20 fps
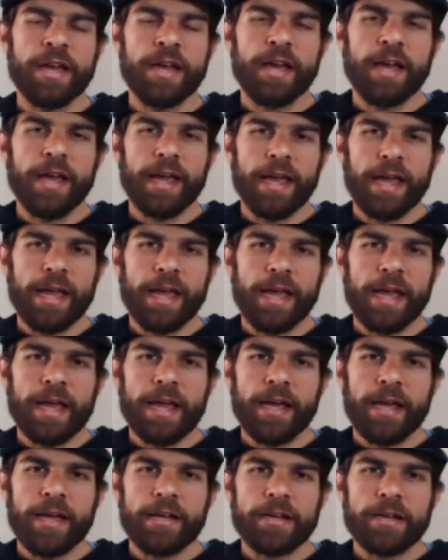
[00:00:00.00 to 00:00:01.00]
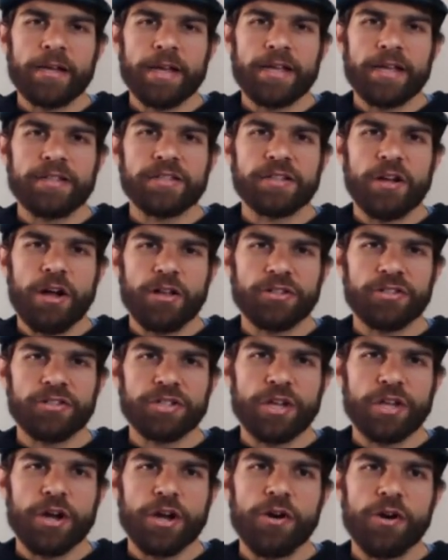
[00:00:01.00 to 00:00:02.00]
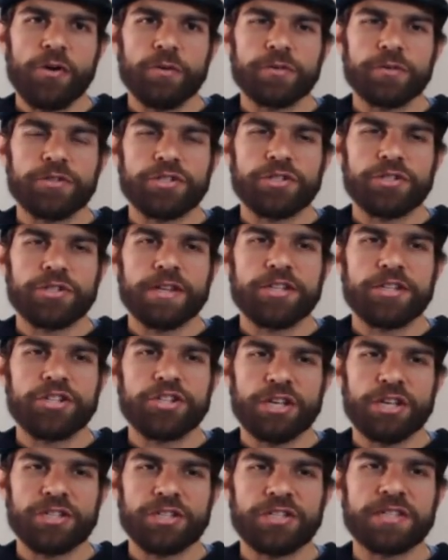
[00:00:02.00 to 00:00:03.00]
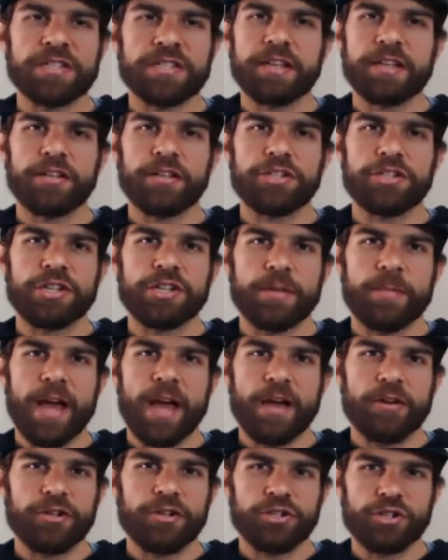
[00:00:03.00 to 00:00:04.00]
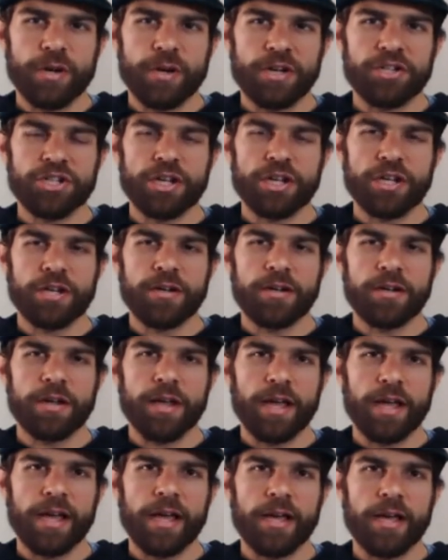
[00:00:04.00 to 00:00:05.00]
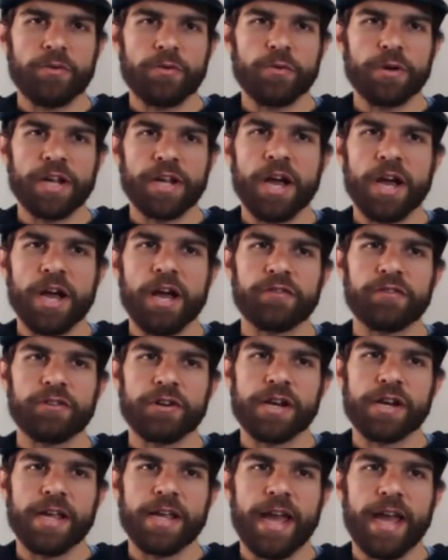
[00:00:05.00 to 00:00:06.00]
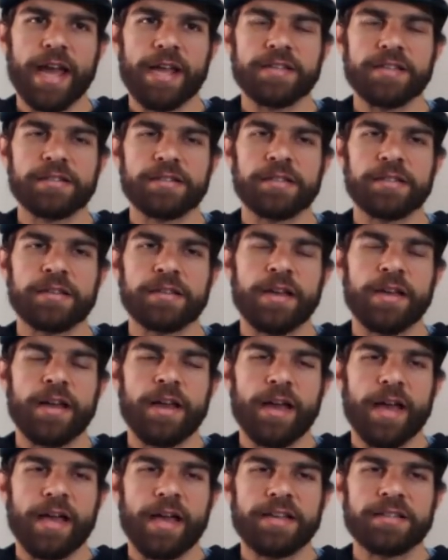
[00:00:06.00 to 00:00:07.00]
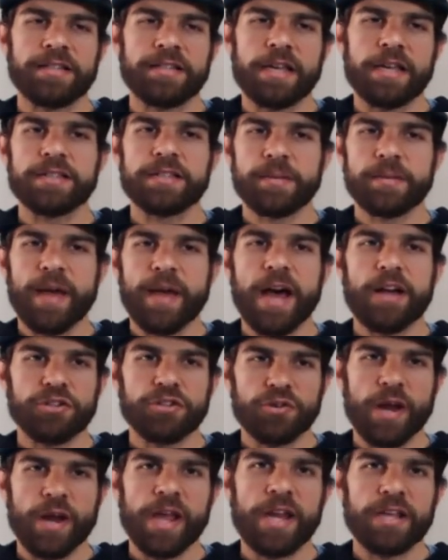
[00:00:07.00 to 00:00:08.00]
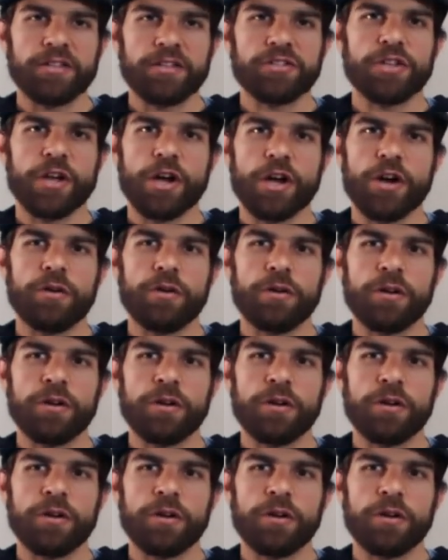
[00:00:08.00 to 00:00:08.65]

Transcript: and is also just as diligent about nutrition and recovery as he is about training. So